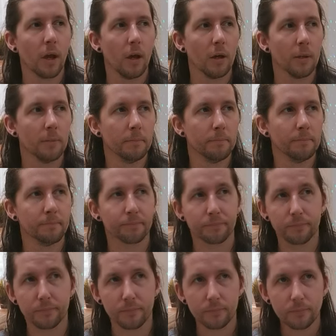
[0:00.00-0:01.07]

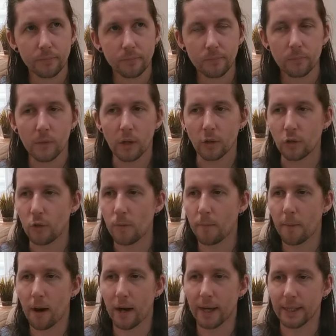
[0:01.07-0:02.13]
You
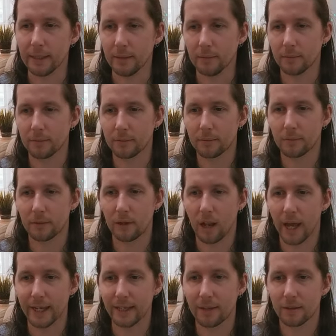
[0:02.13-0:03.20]
might
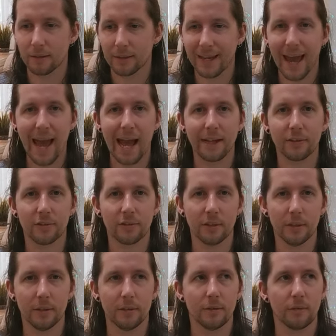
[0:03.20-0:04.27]
like cats
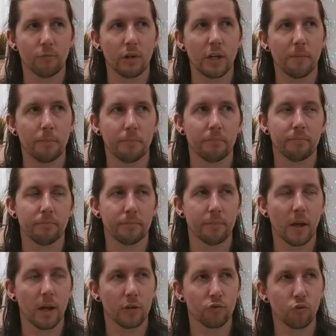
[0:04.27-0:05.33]
and really
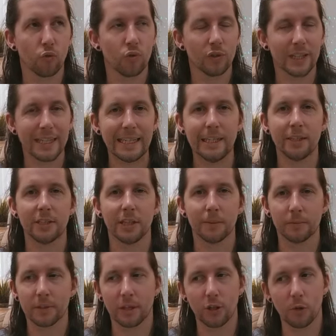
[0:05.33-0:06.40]
drawn to
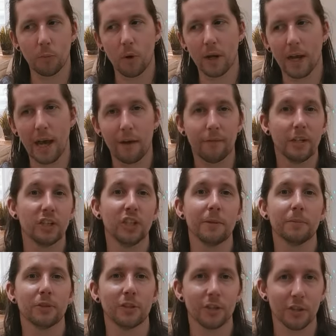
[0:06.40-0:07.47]
Egypt, and you might have an
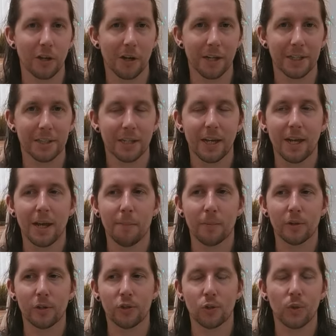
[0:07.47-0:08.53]
Egyptian guide
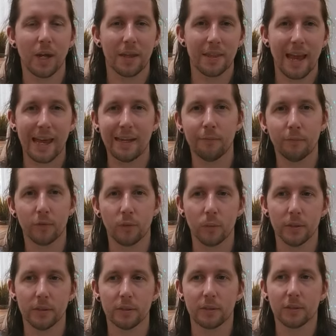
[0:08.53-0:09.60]
because you're getting that
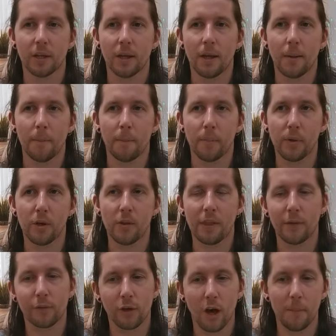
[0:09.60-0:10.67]
influence. But
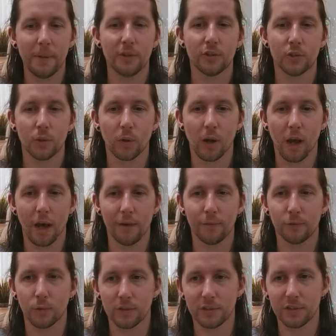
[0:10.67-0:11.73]
they've come into your
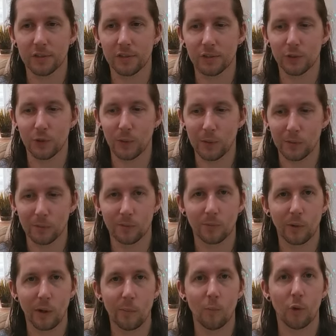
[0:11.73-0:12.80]
life to assist you
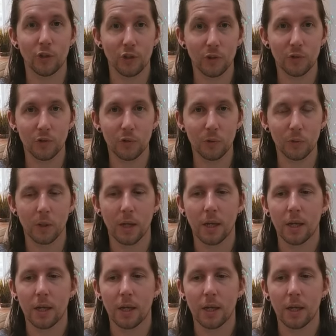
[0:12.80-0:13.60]
in what you do.